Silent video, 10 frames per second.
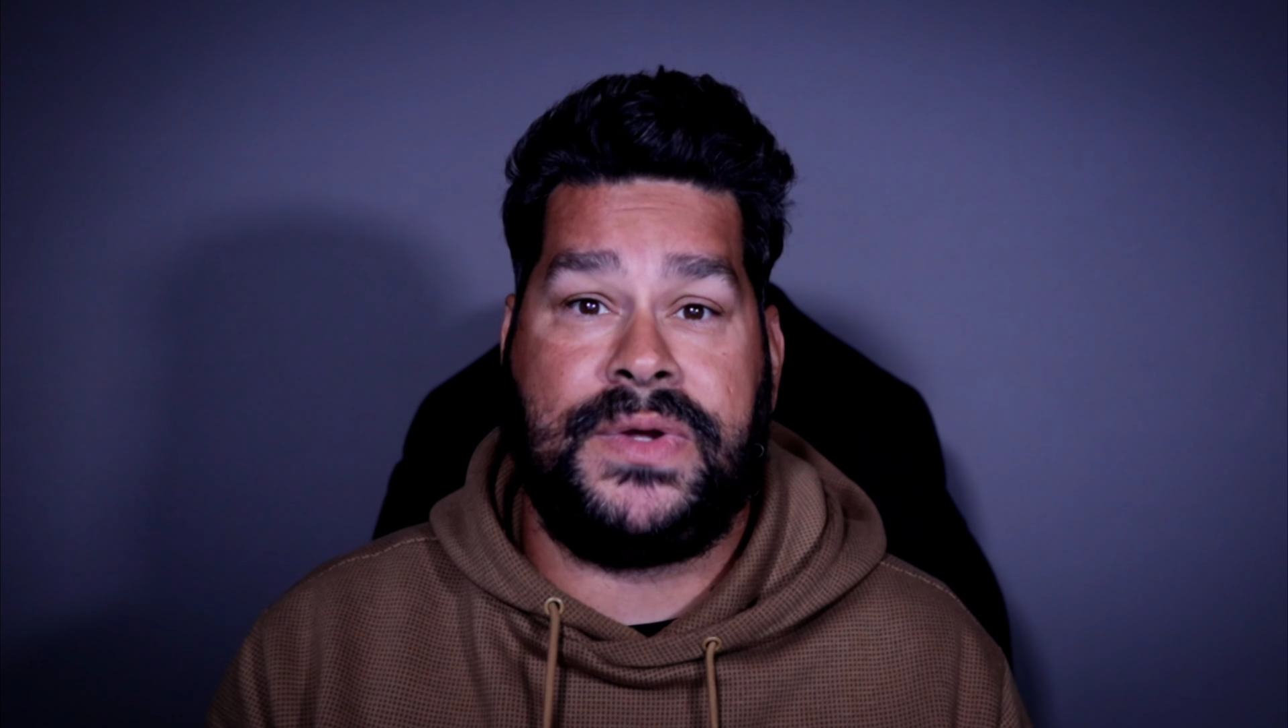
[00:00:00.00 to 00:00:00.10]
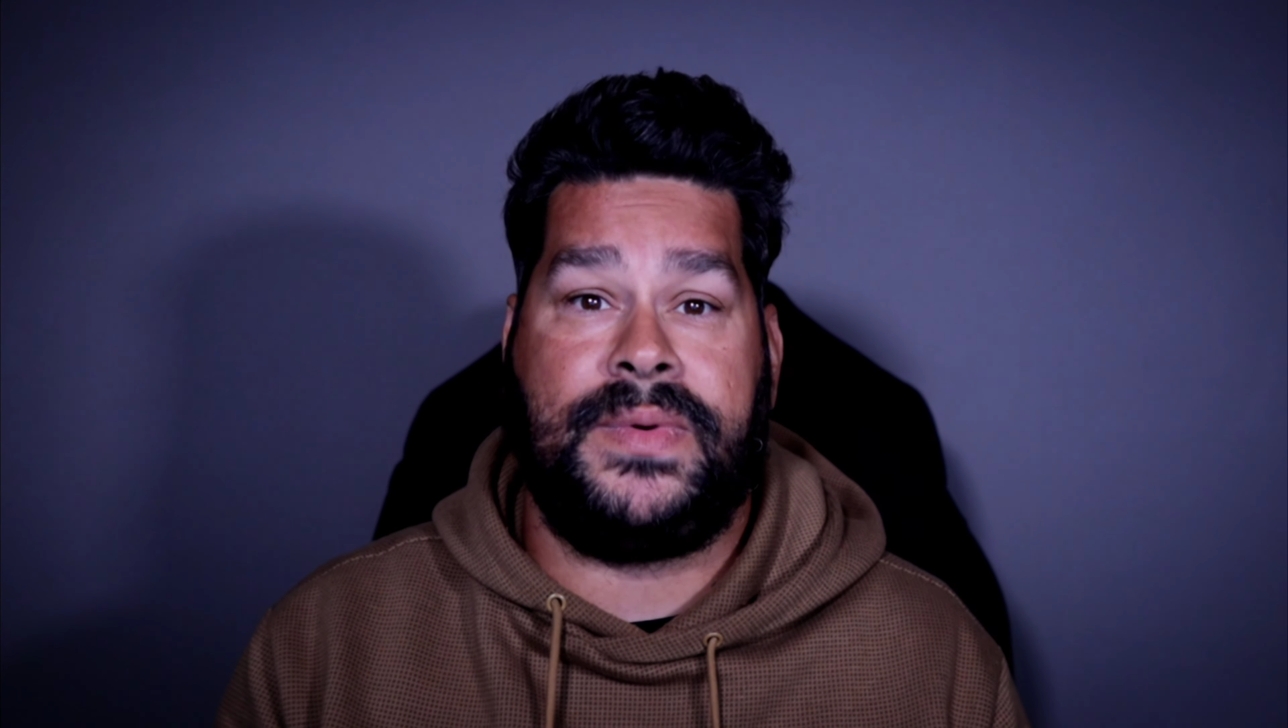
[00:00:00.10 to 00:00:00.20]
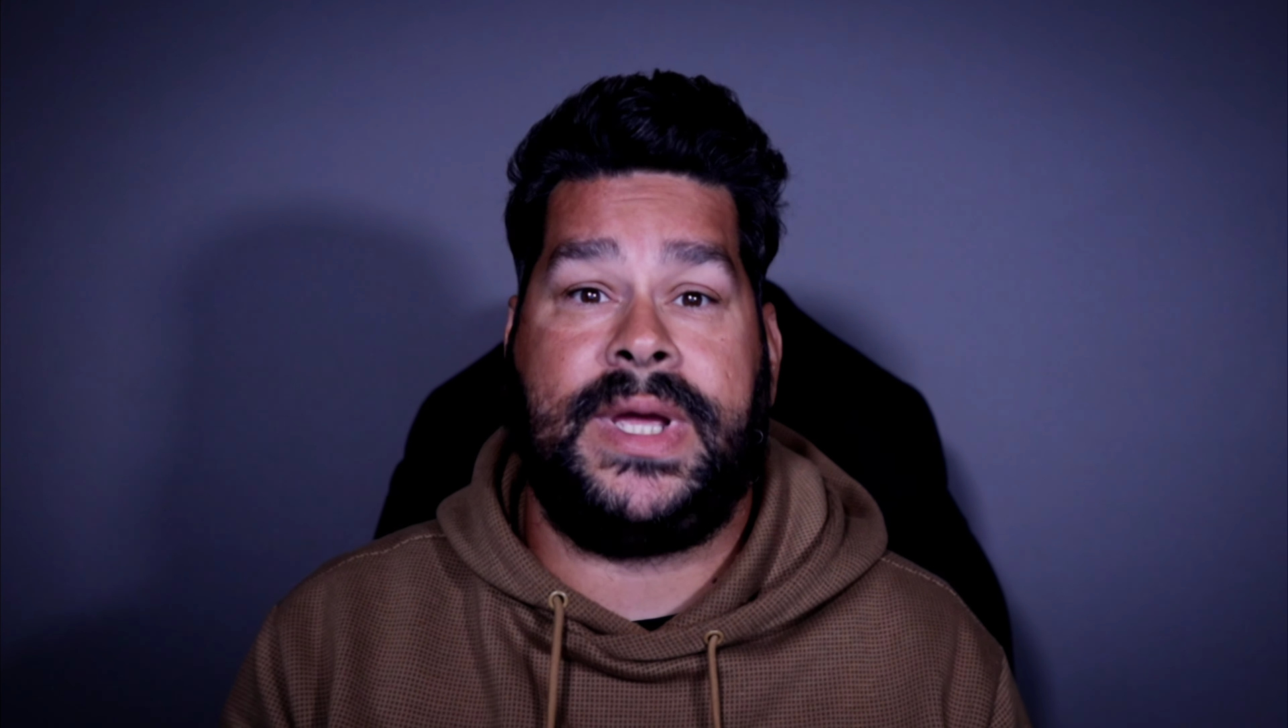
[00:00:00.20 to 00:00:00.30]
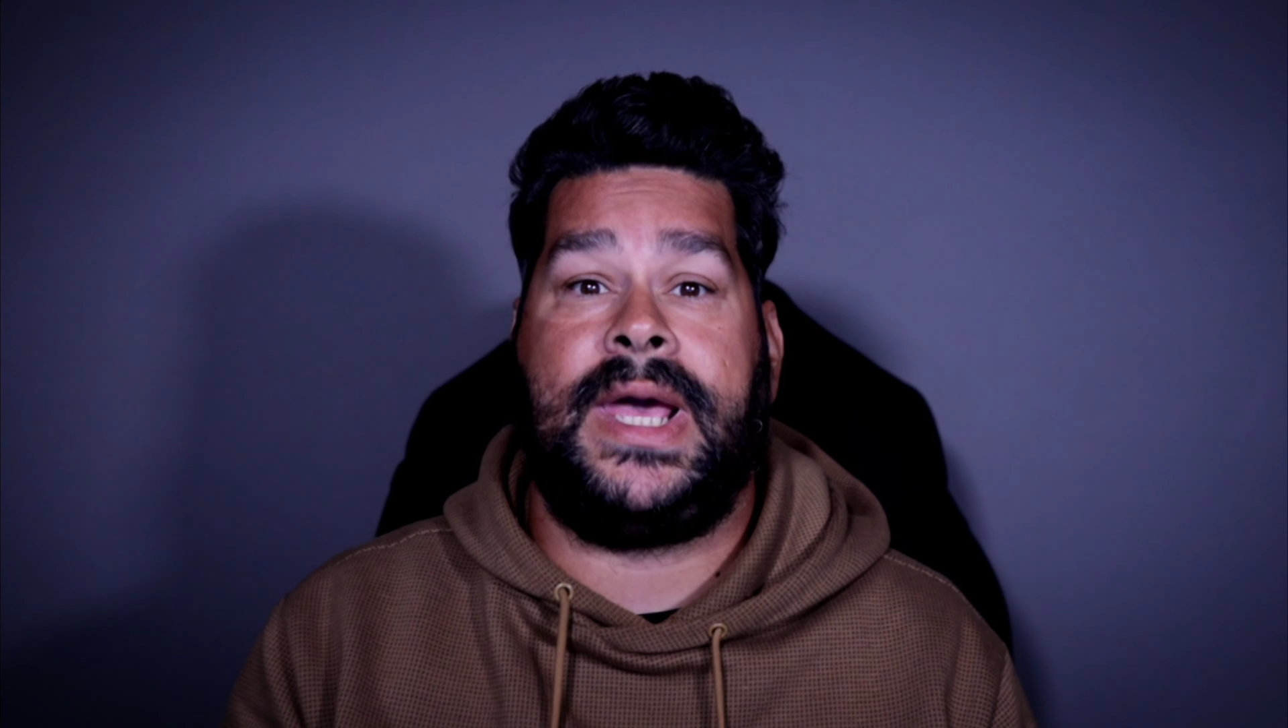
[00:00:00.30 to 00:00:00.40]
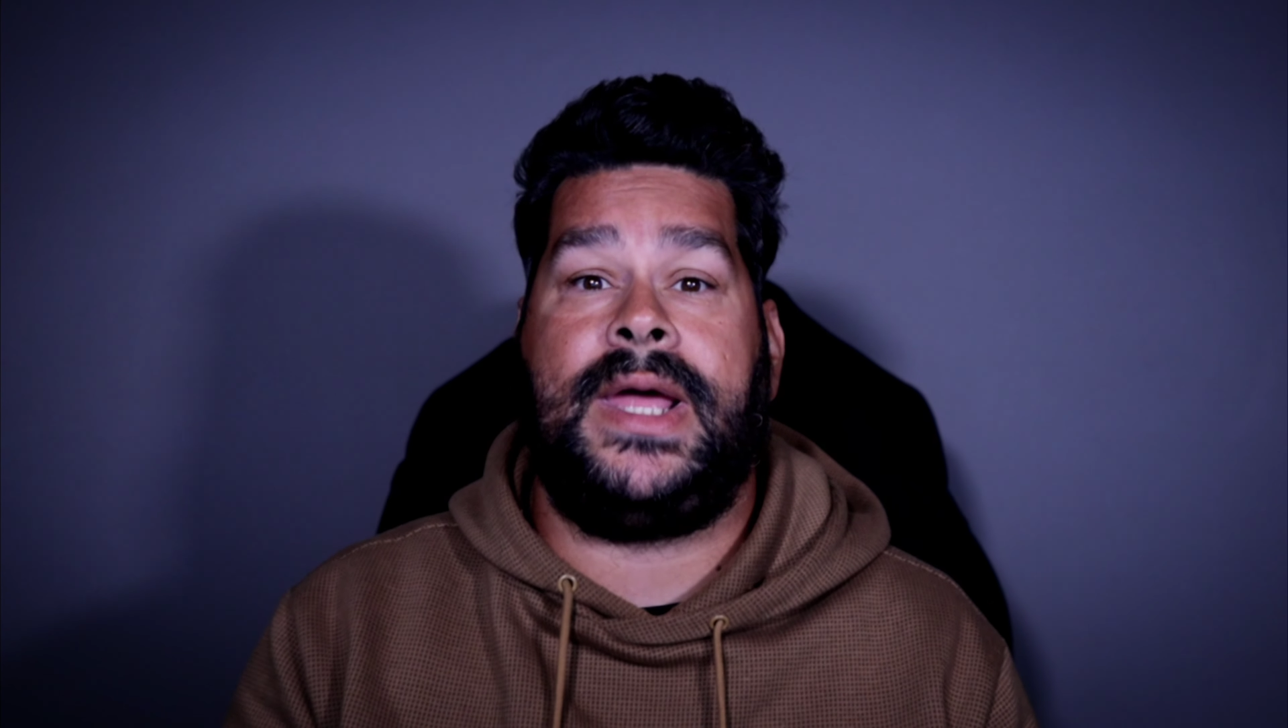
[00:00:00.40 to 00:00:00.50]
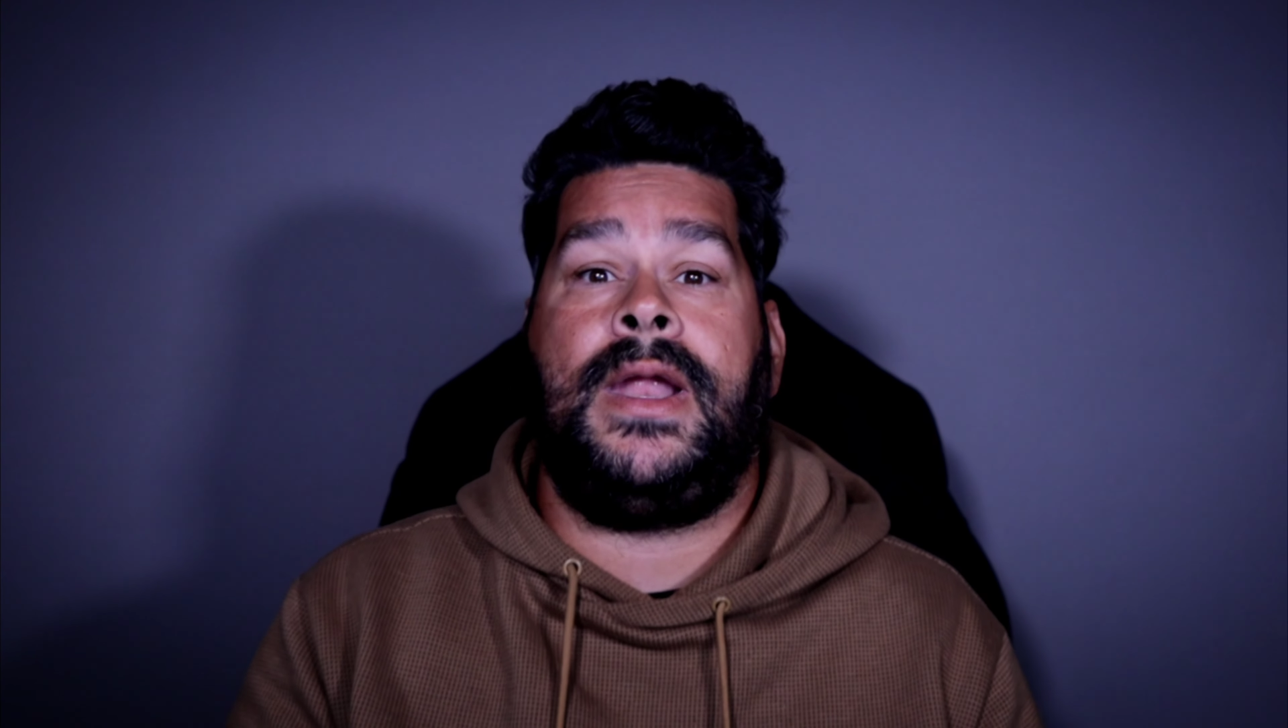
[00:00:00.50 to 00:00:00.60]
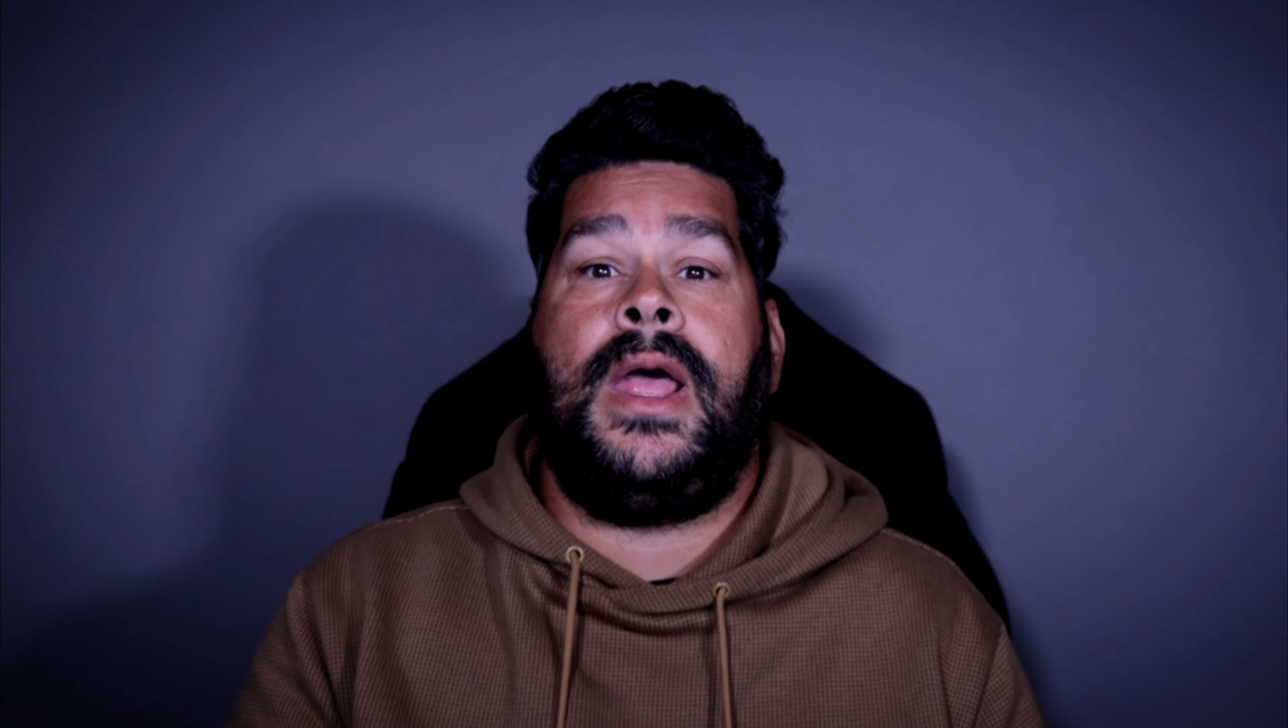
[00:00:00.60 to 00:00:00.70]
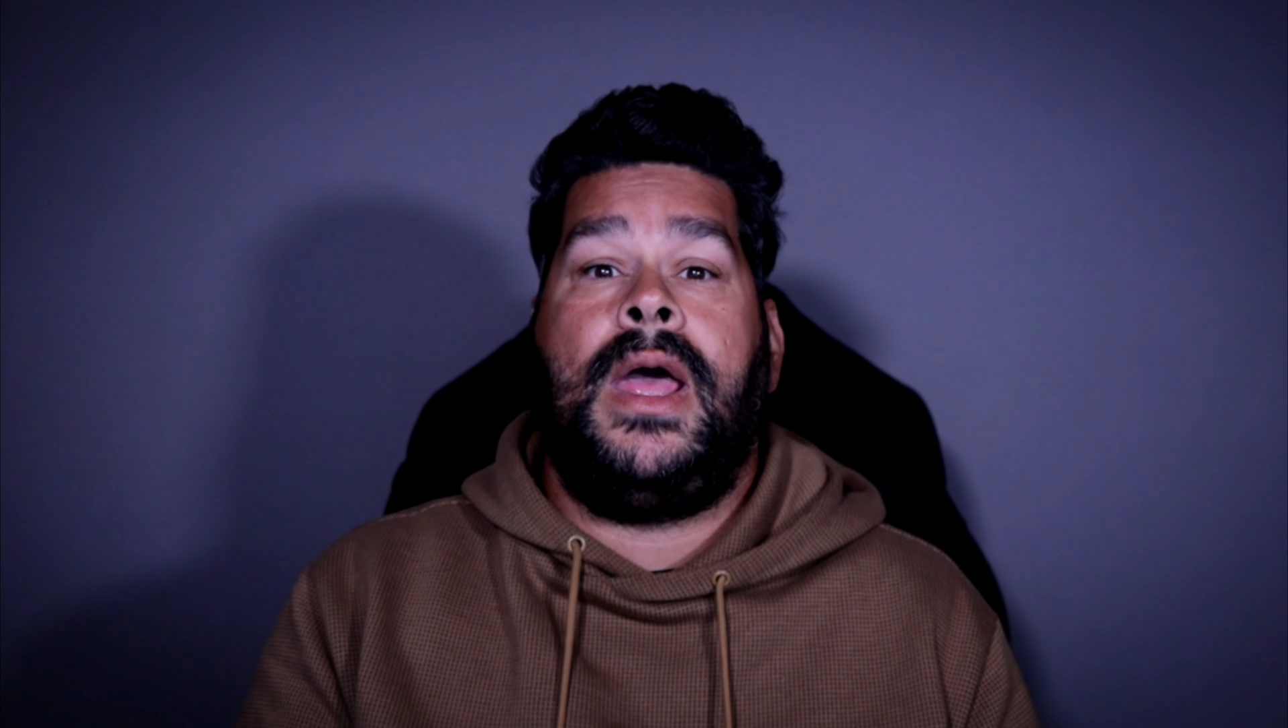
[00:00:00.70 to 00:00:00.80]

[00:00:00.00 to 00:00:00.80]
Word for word: doing it.